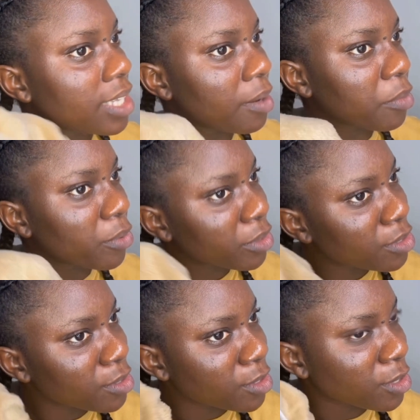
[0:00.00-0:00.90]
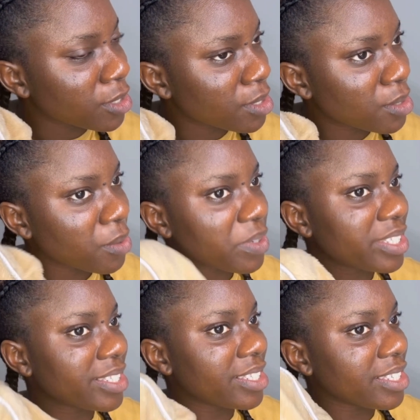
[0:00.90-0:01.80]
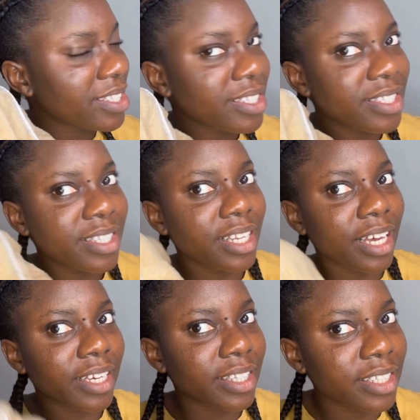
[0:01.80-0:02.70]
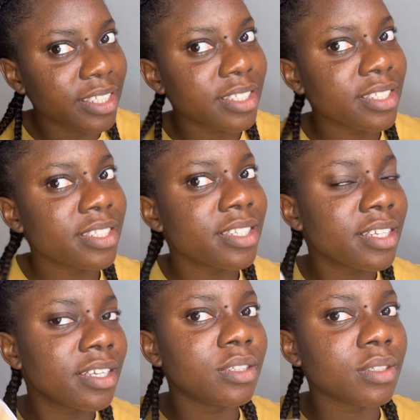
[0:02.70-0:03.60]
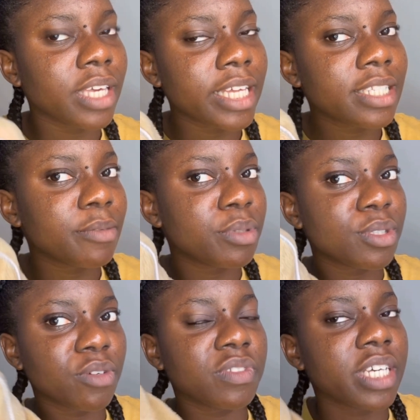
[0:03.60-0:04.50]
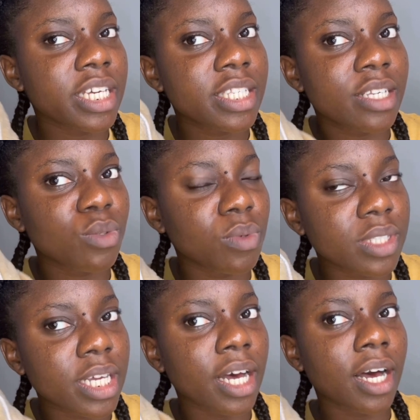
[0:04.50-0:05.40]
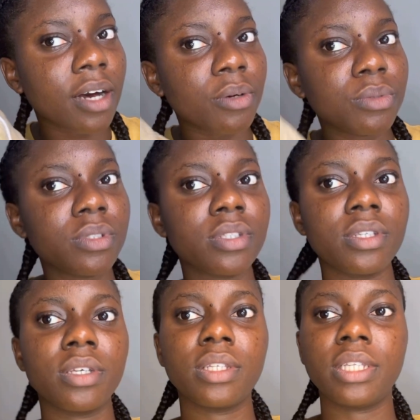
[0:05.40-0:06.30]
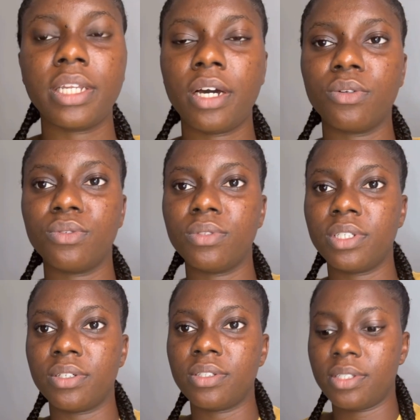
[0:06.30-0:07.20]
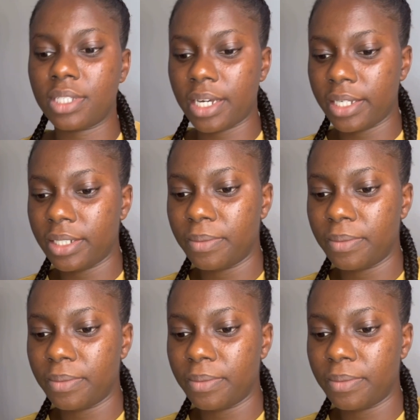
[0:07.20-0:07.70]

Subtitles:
I'm going to just squeeze this like this to get a bit of the excess water out. Then I'll do the other side.